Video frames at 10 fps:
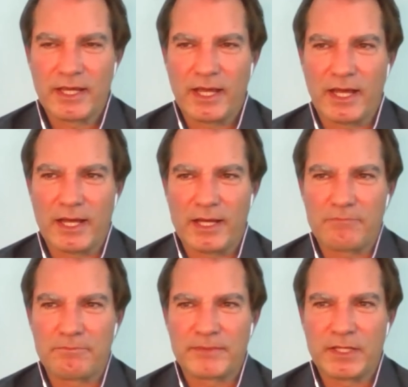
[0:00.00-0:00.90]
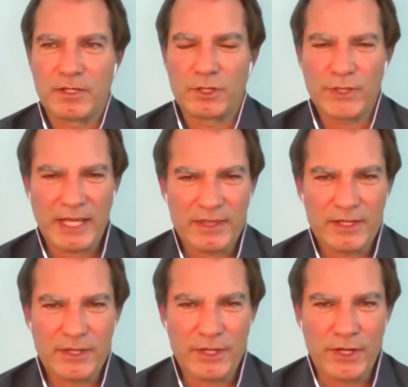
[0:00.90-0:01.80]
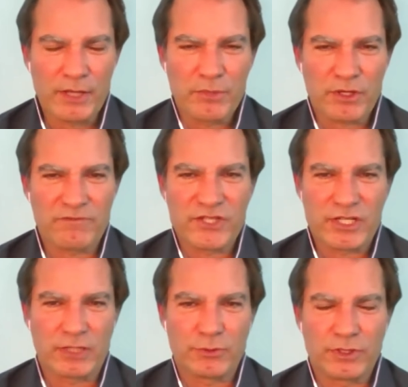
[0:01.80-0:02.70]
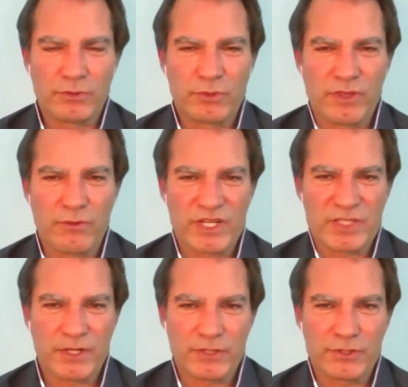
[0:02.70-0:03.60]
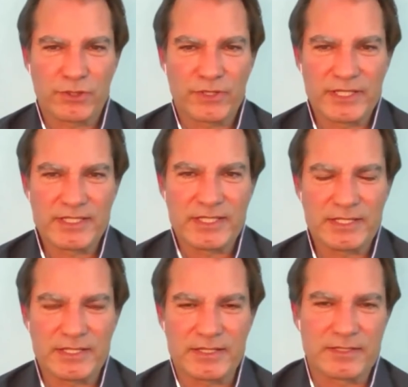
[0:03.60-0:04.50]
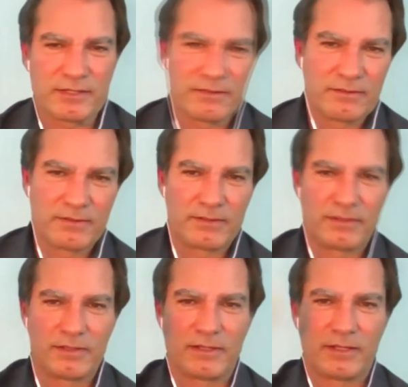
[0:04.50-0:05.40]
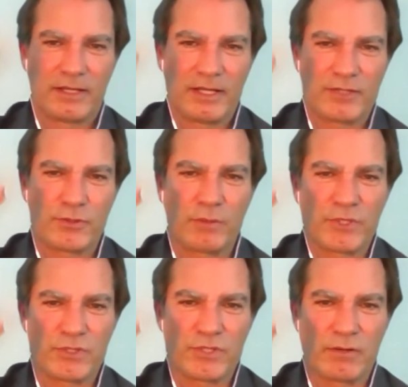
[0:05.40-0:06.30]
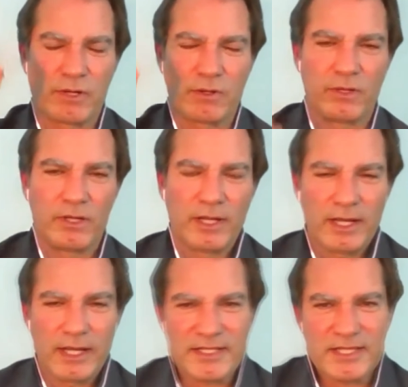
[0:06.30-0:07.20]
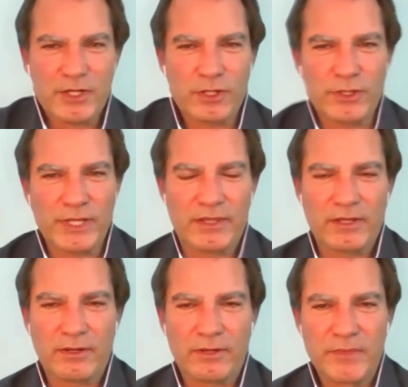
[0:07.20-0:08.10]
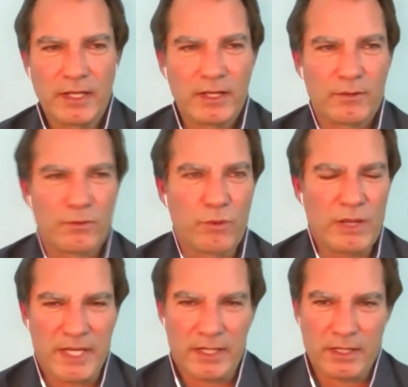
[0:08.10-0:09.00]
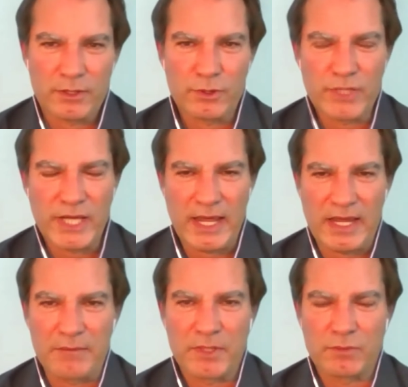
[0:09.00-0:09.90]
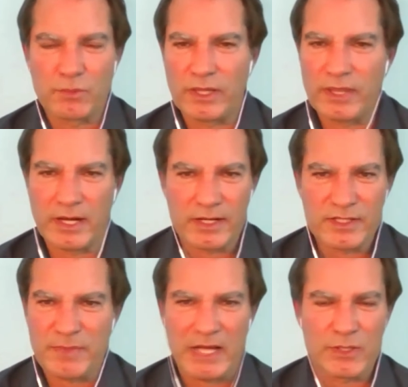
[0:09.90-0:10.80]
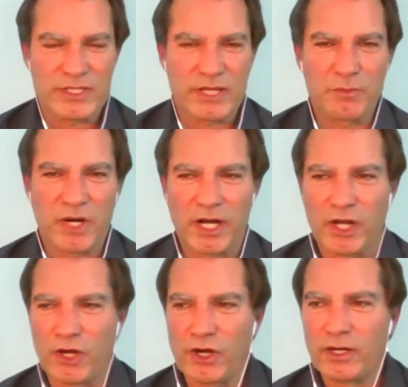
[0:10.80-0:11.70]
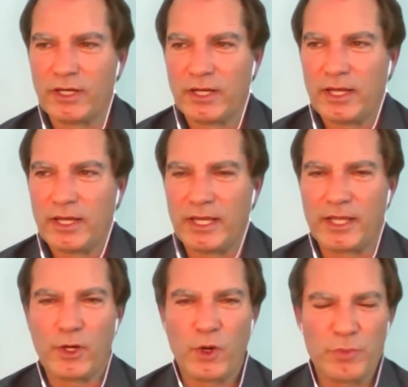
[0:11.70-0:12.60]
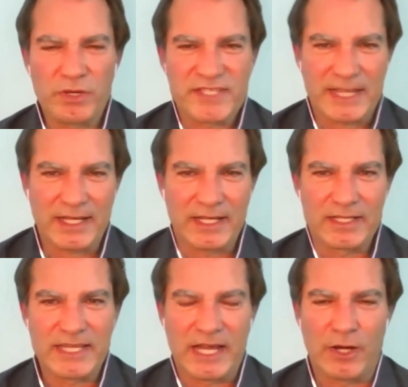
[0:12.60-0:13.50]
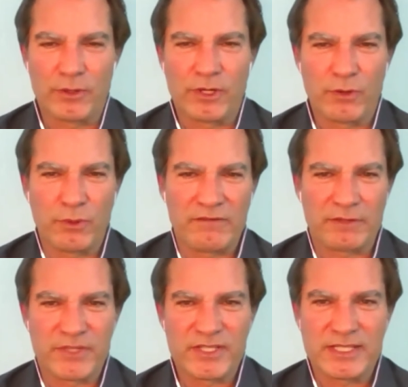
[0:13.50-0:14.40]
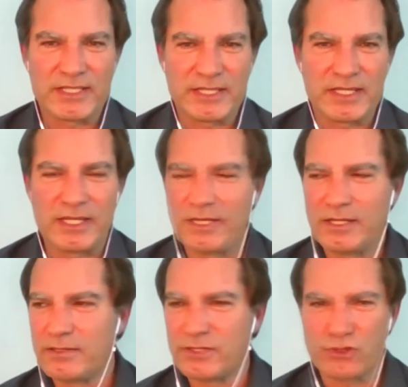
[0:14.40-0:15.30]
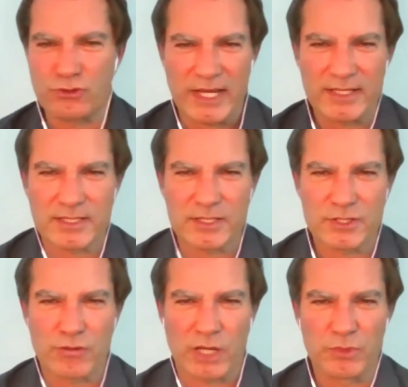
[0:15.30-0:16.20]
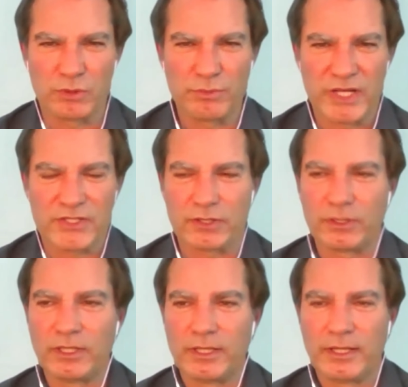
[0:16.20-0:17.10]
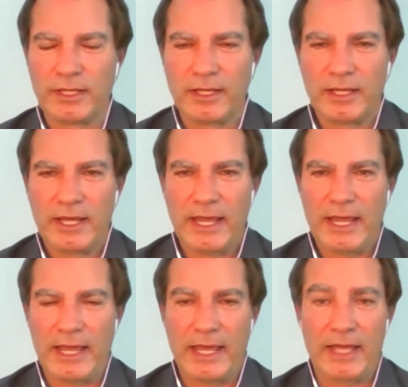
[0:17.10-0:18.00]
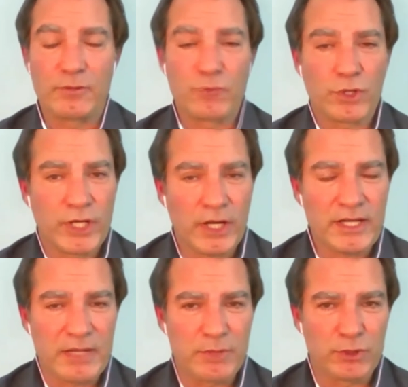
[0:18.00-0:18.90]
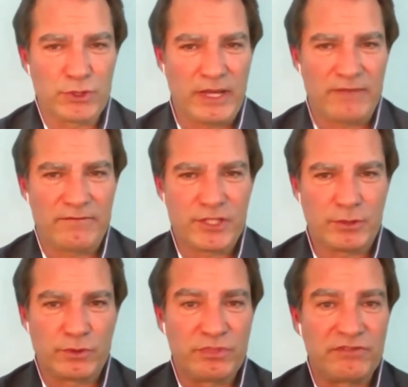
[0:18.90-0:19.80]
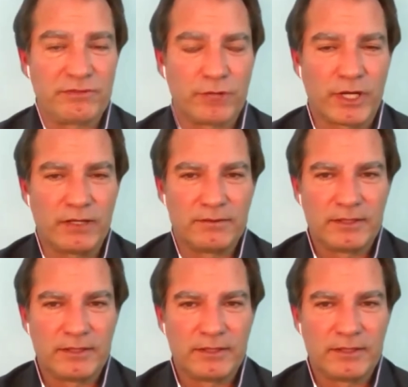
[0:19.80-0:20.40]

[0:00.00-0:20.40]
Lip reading: Look at the number of children with respiratory diseases. It's dropped to zero. Right. Let's take a look at the women who came with their spouse, their partner, in the hope of settling down away from the city, stress, trouble, bustle, and were not able to have children before.